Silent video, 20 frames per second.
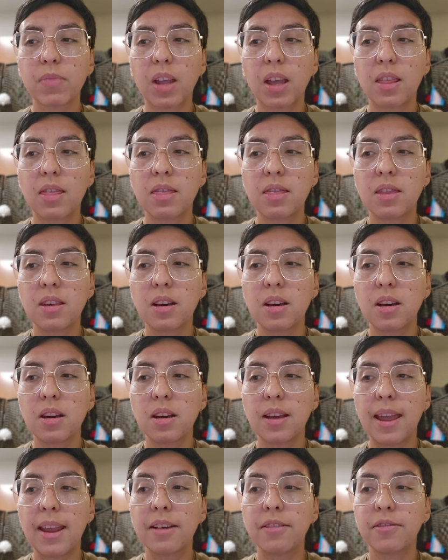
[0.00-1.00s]

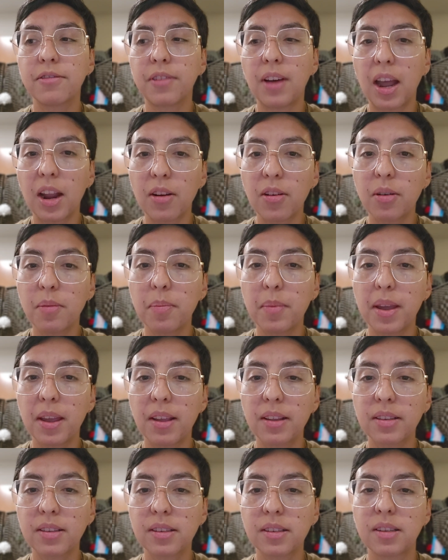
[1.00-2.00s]
the
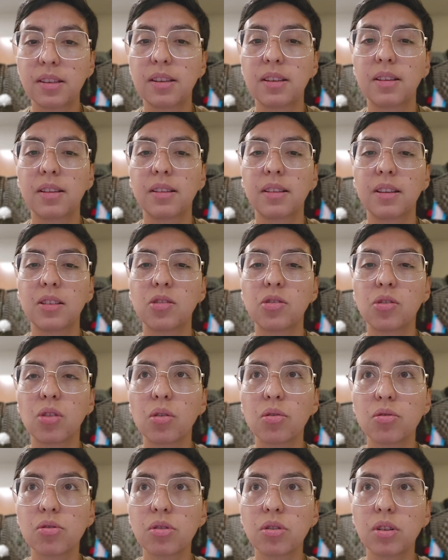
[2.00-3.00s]
environment, the
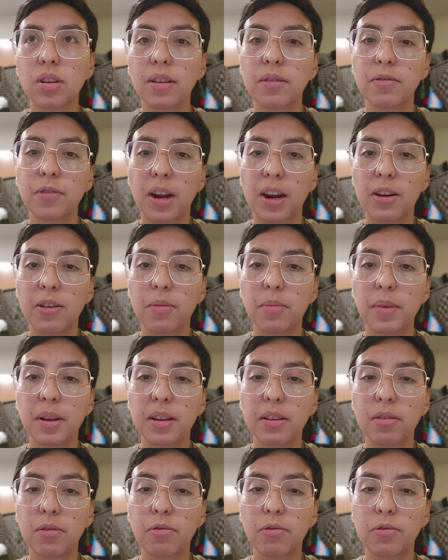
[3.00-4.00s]
social
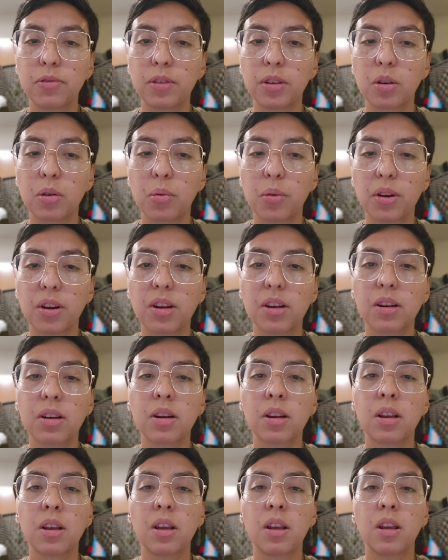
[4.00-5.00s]
environment of the
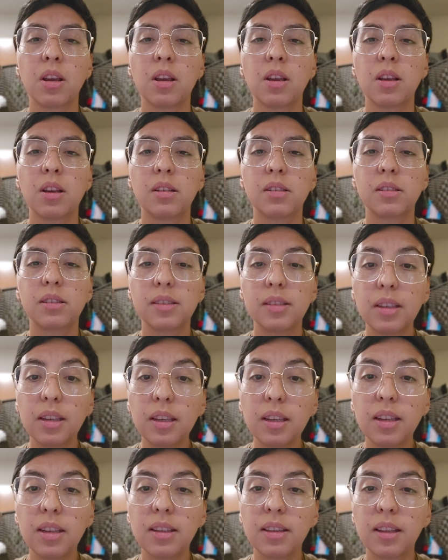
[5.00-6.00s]
queer
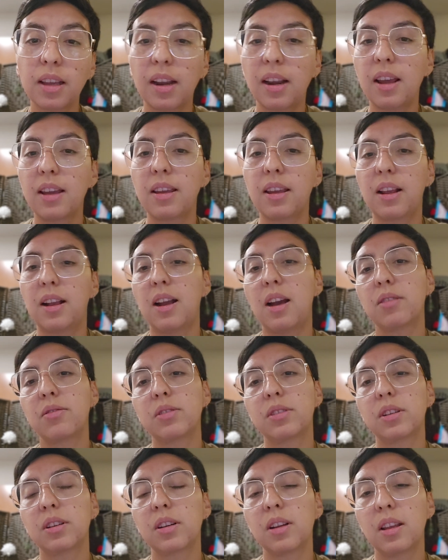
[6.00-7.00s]
scene that I
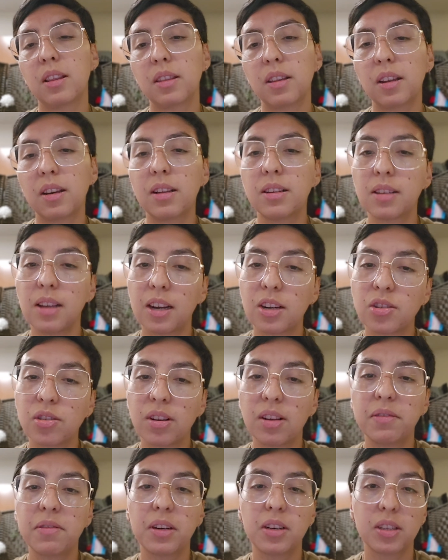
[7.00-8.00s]
encountered, and that is
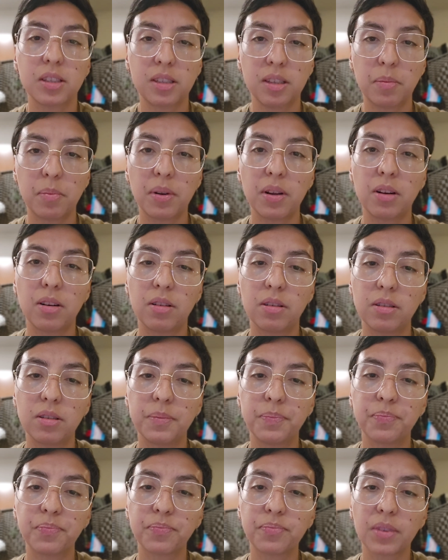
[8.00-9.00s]
actually very
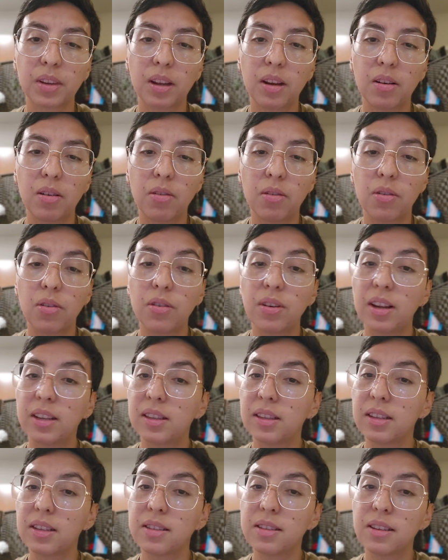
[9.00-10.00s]
typical, or at
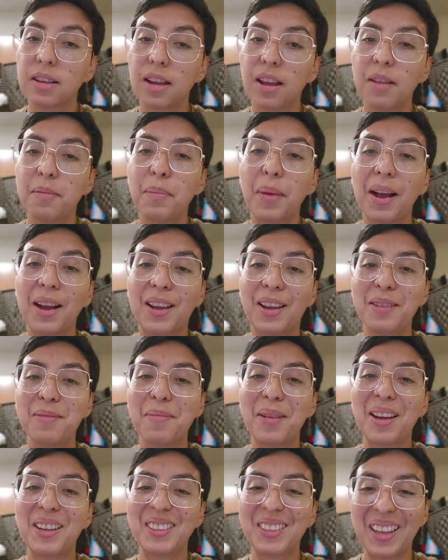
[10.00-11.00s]
least back in
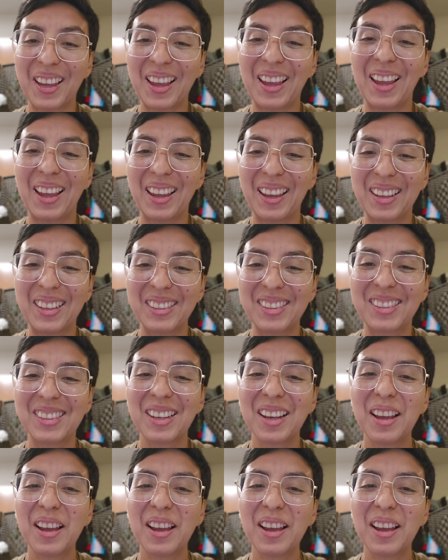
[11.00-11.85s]
my days,